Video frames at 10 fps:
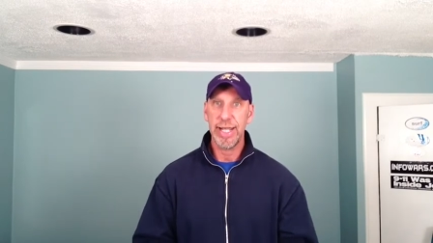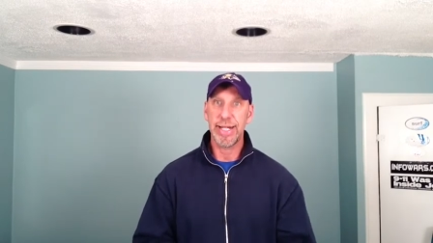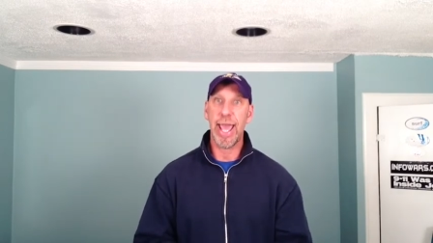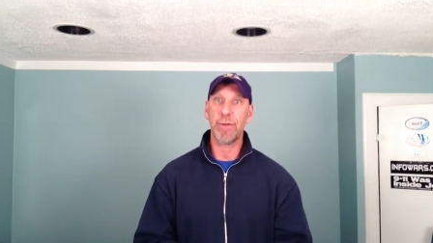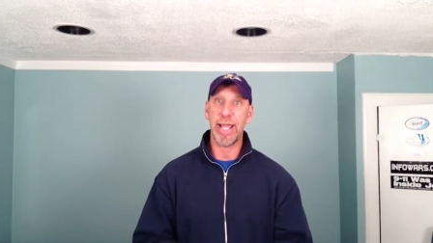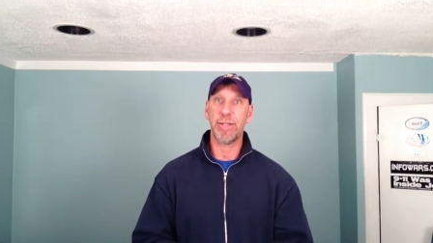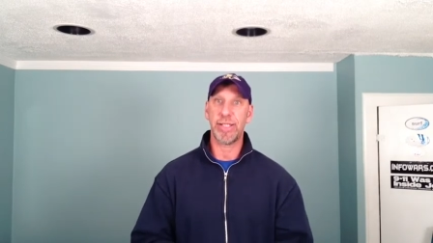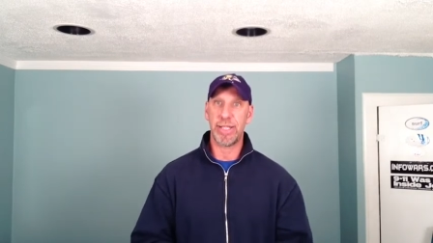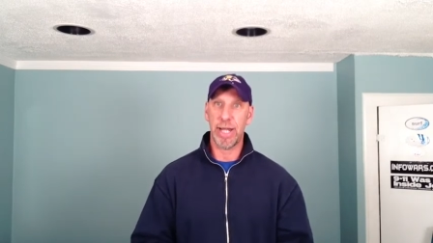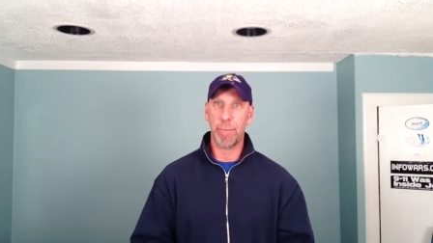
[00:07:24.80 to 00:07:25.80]
now down
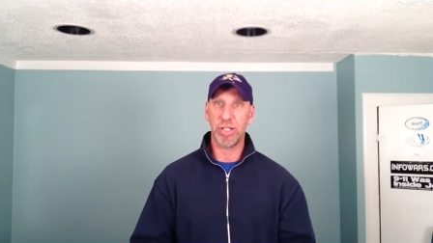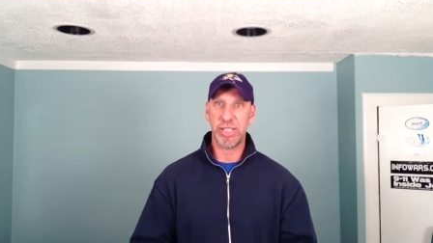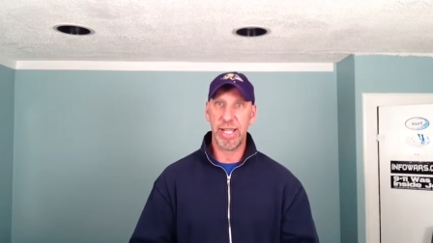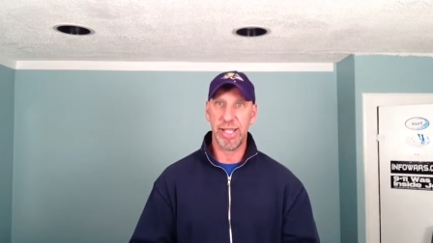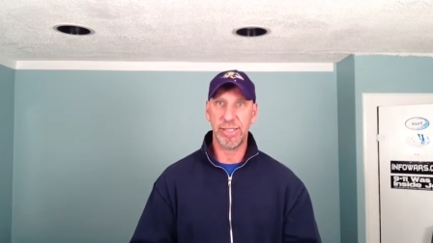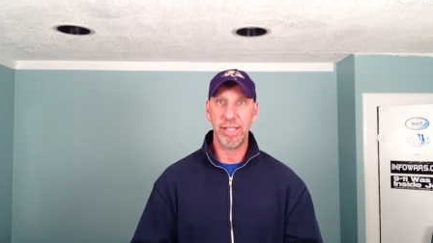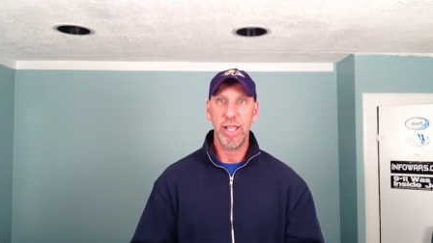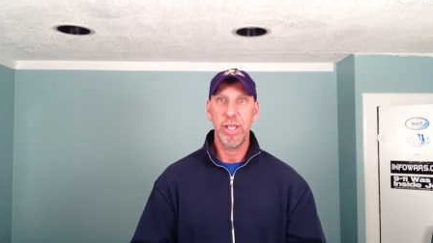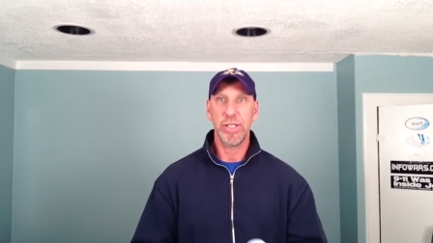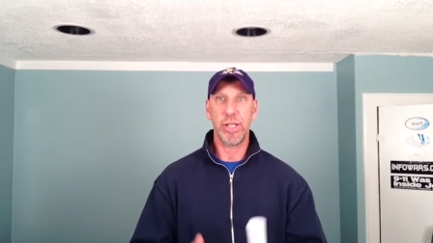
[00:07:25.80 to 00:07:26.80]
to the number 6.
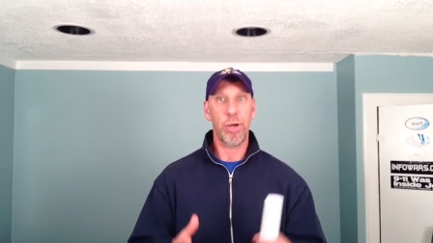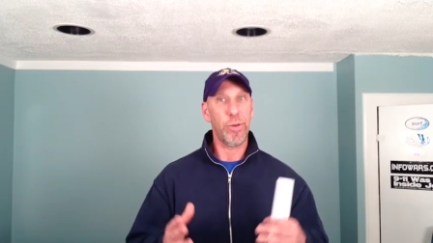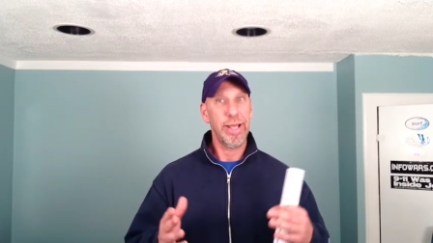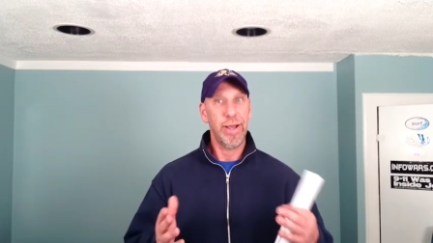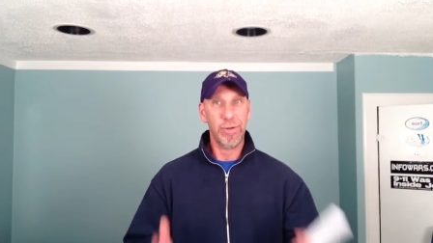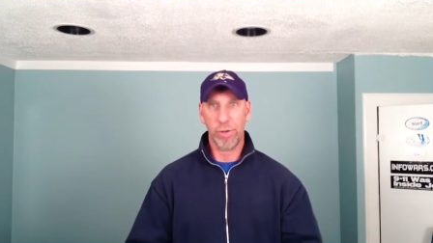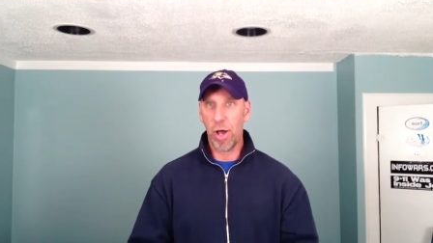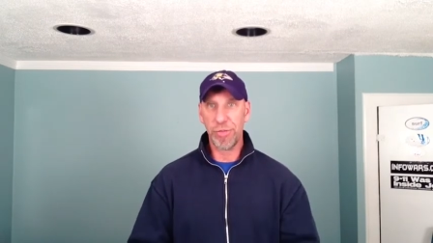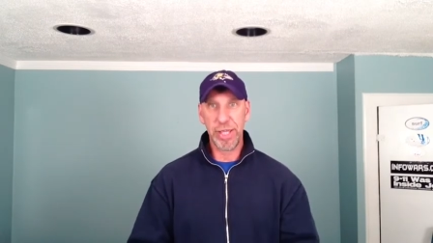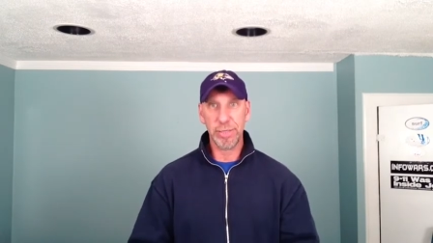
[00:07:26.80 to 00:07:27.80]
So,
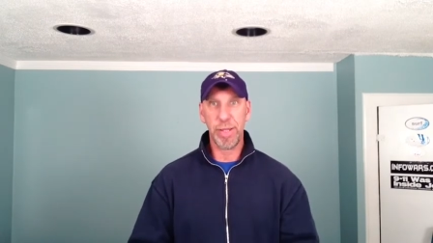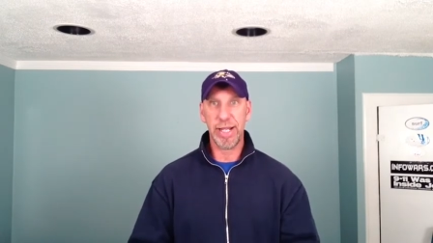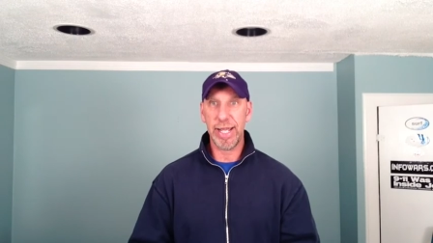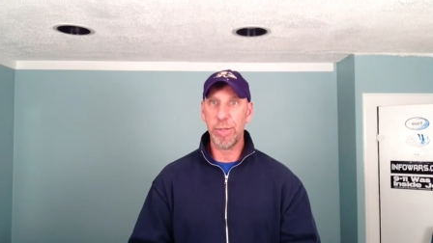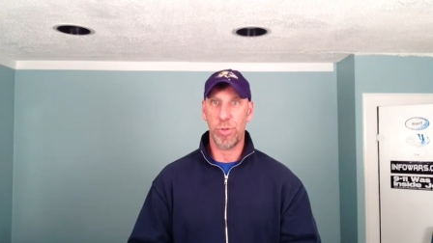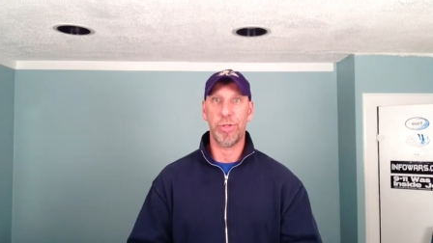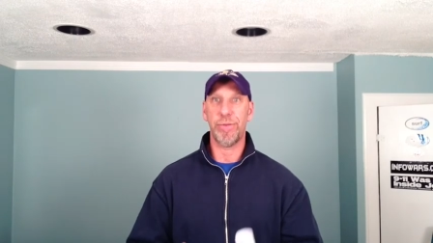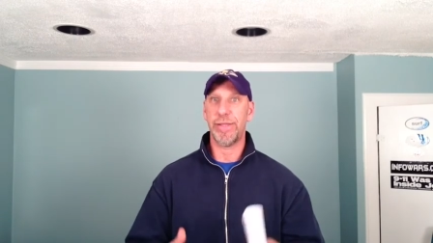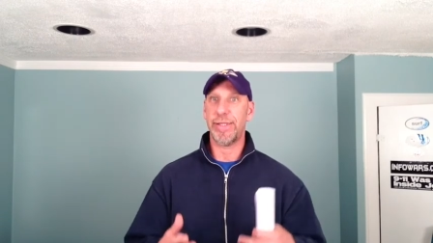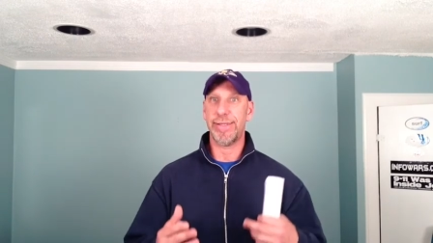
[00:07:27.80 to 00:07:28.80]
all things being
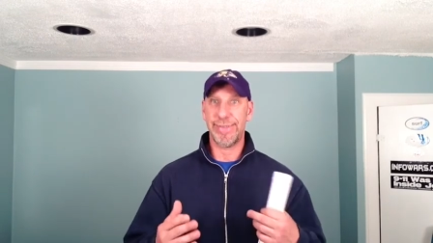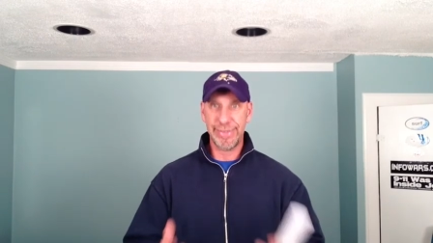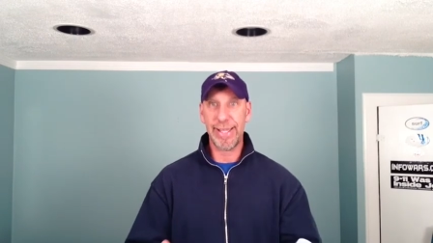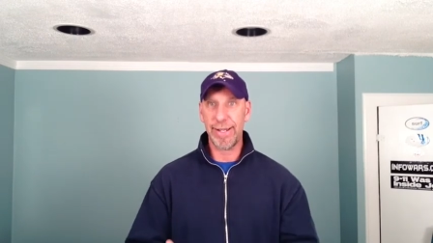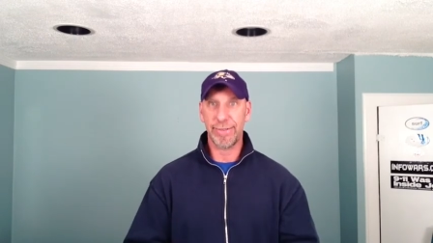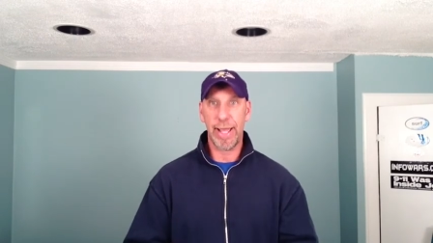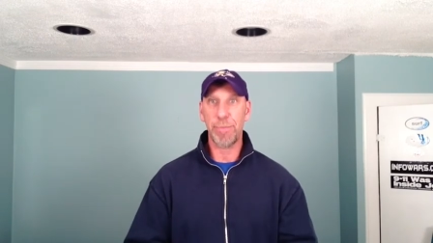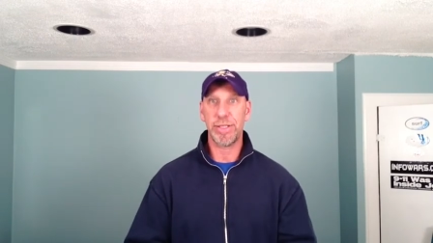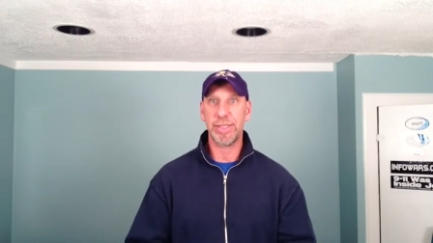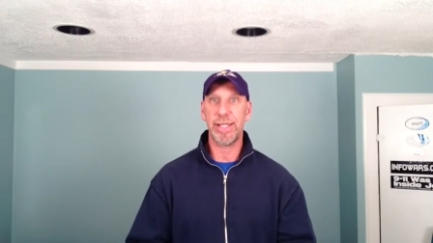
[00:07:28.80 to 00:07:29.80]
equal,
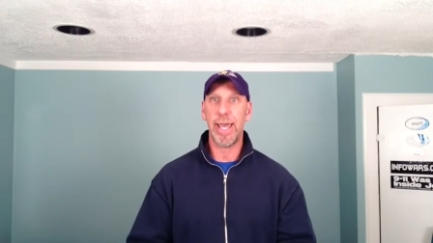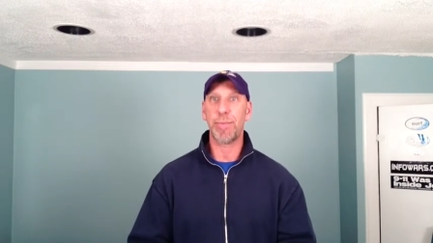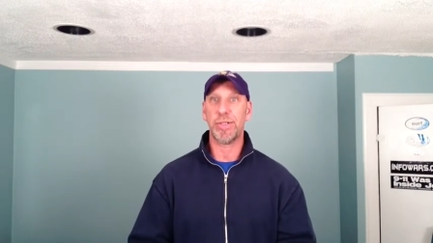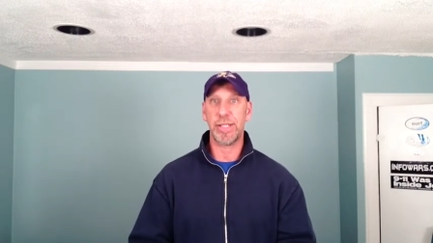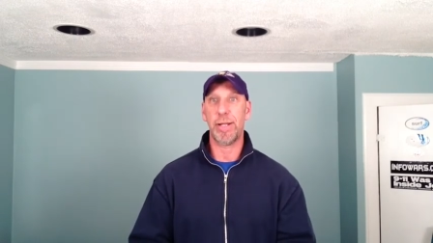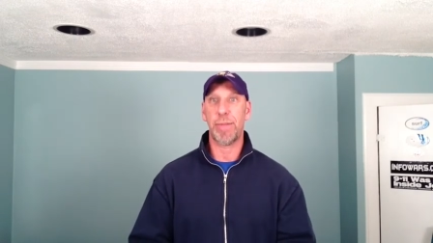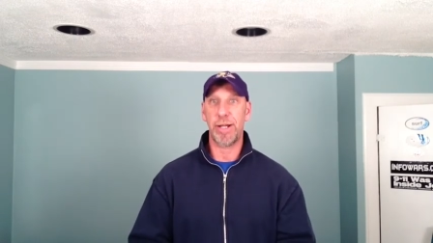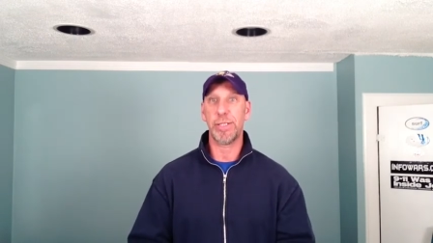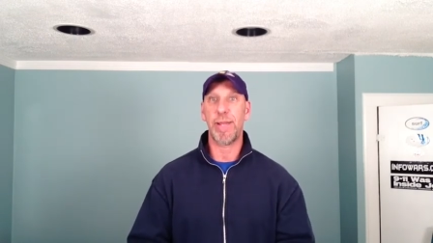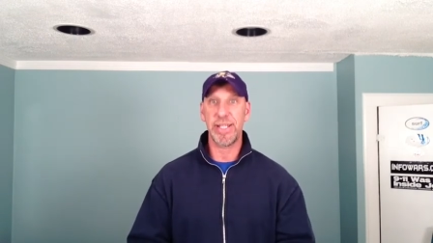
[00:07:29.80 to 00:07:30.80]
that puts the Capitals in a
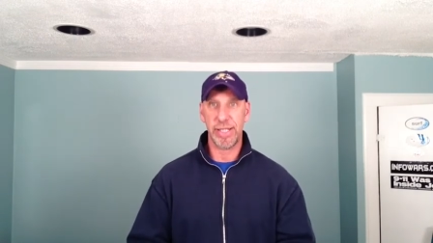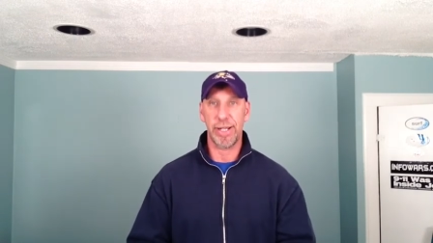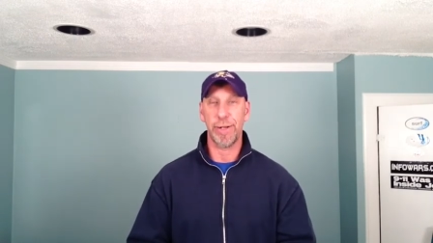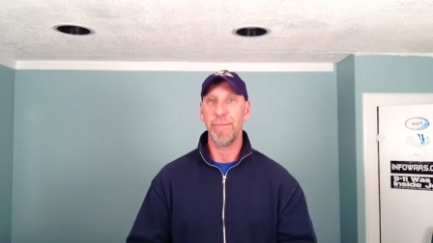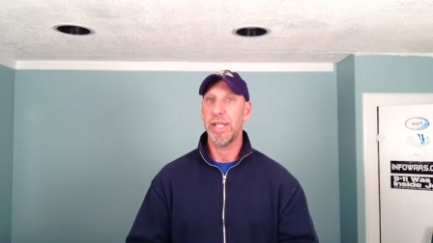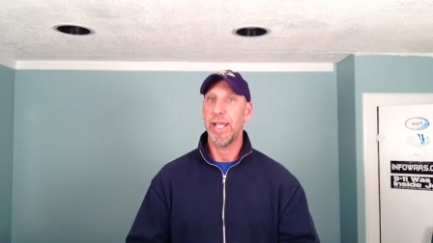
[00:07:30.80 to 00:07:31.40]
better space here.